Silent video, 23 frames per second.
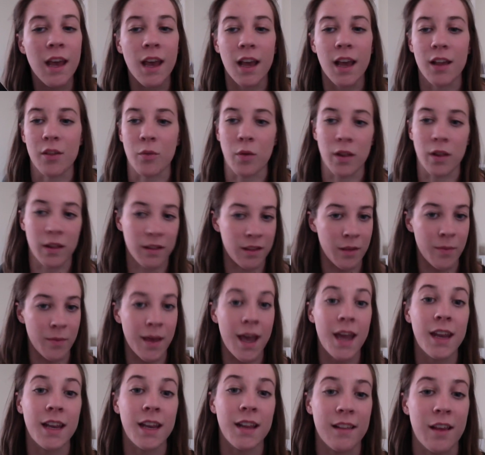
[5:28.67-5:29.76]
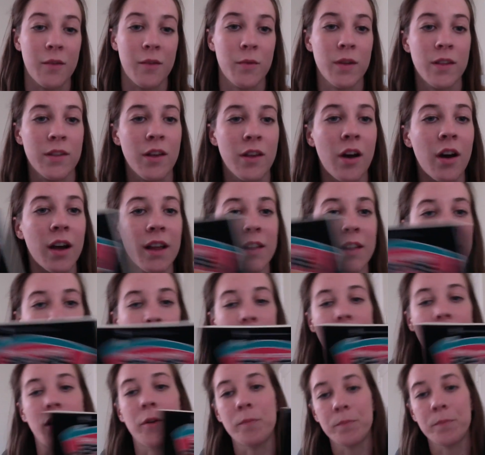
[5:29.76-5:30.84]
as well as some headings that we saw as
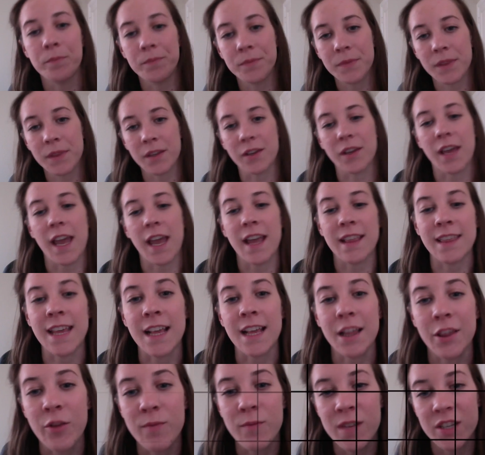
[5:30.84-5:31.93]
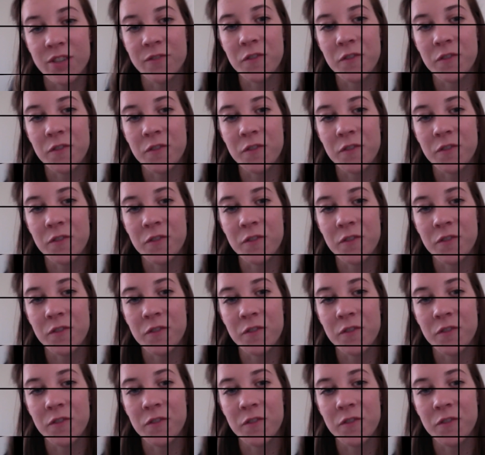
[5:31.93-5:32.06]
well. Okay, thanks so much